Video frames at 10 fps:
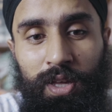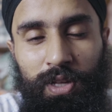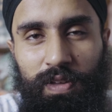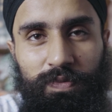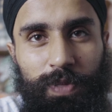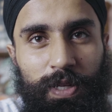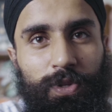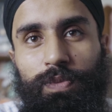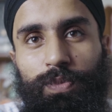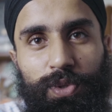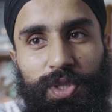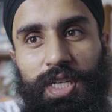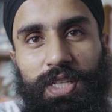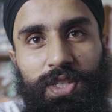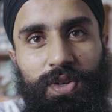you have people on both
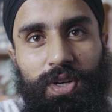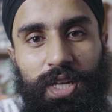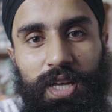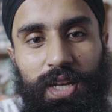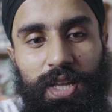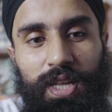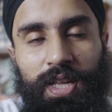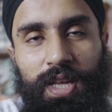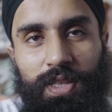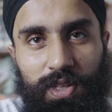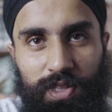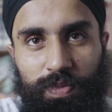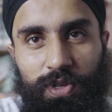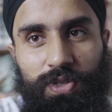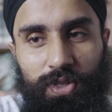sides trying to get in, and the other
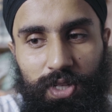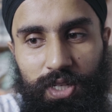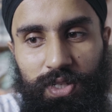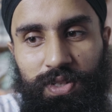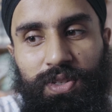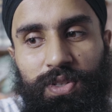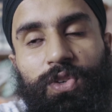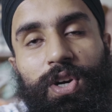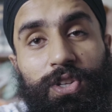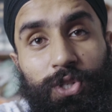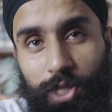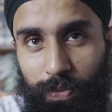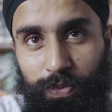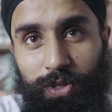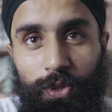person like trying to
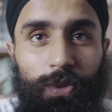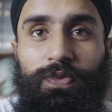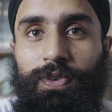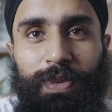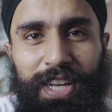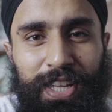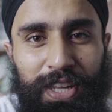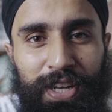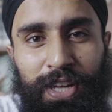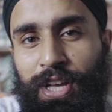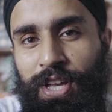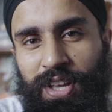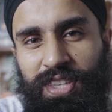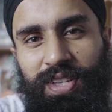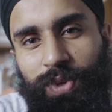stop the groom from getting in.
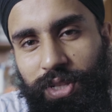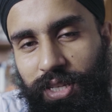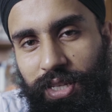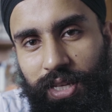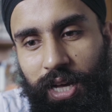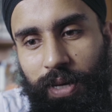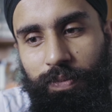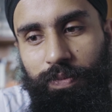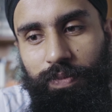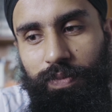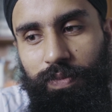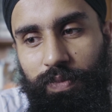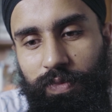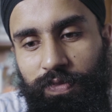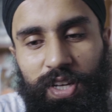It's a really
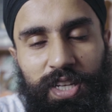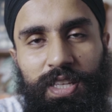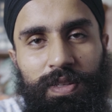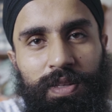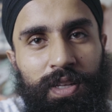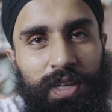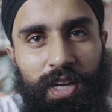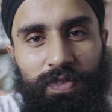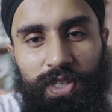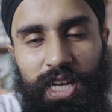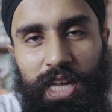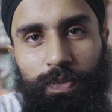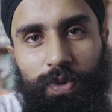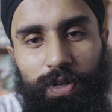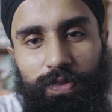funny kind of a
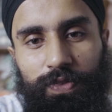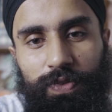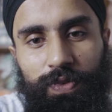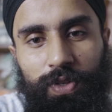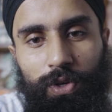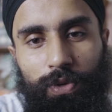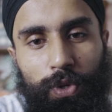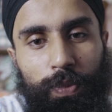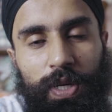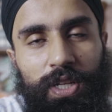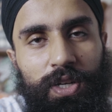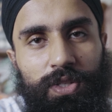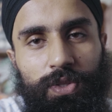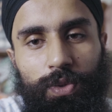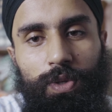type of moment here,
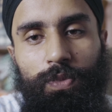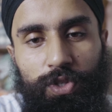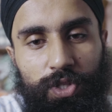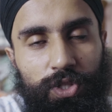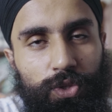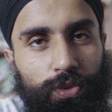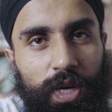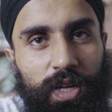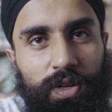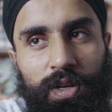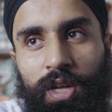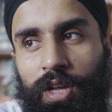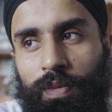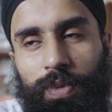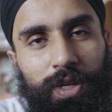so emotions do matter,
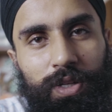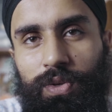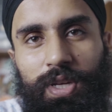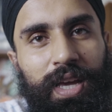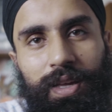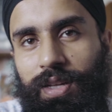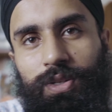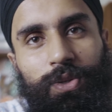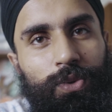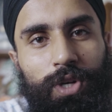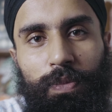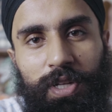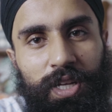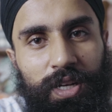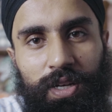but you can't get too
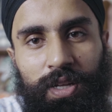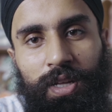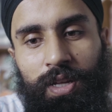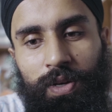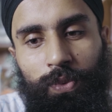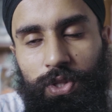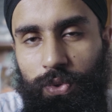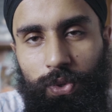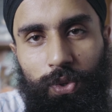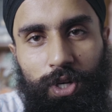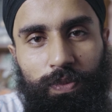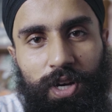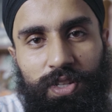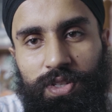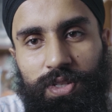complicated with the recording
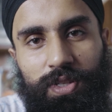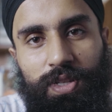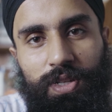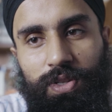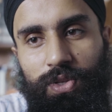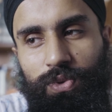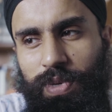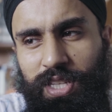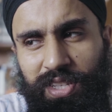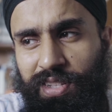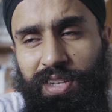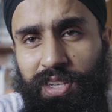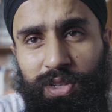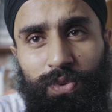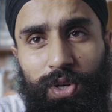processes, and you basically
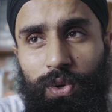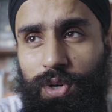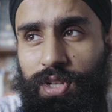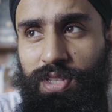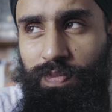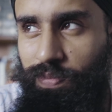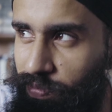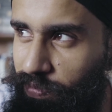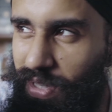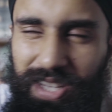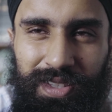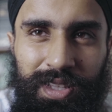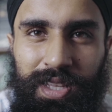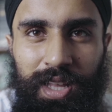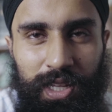need to record this
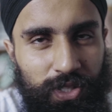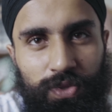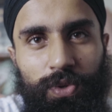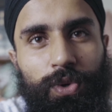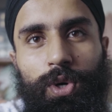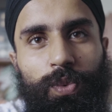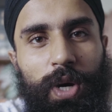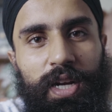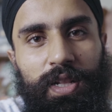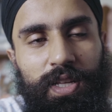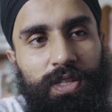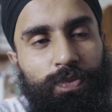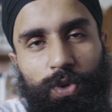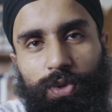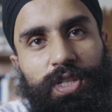easily. Like just record a wide lens,
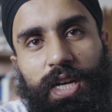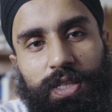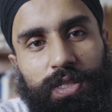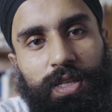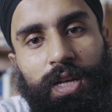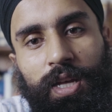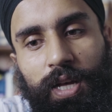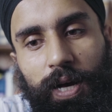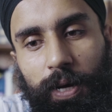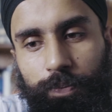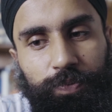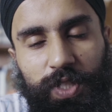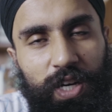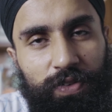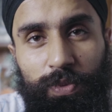both sides,
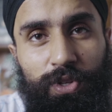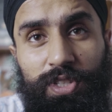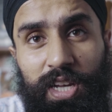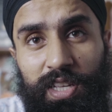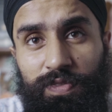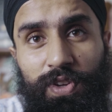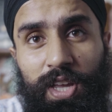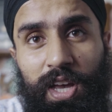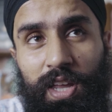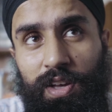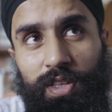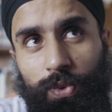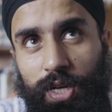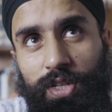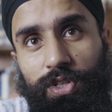cover both sides if you can.
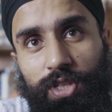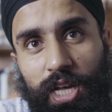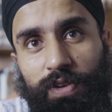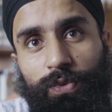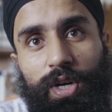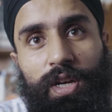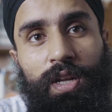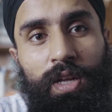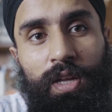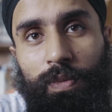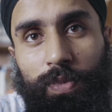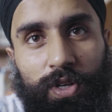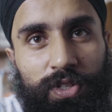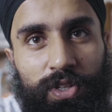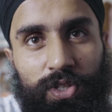Otherwise, just have one
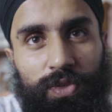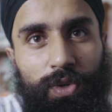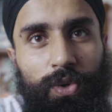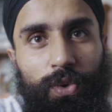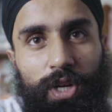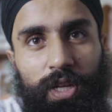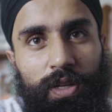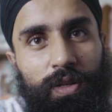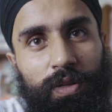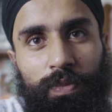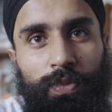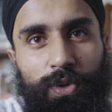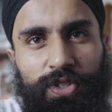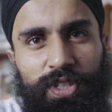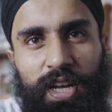person just recording
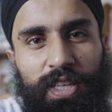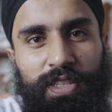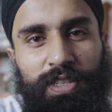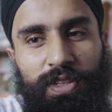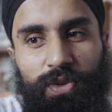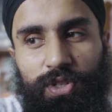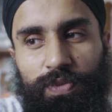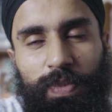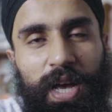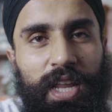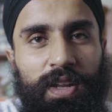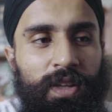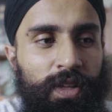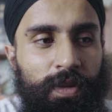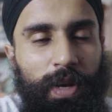both sides, just pan
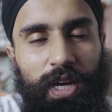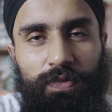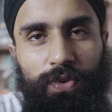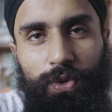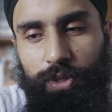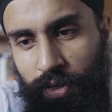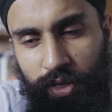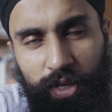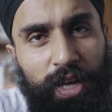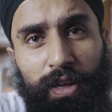back and forth. And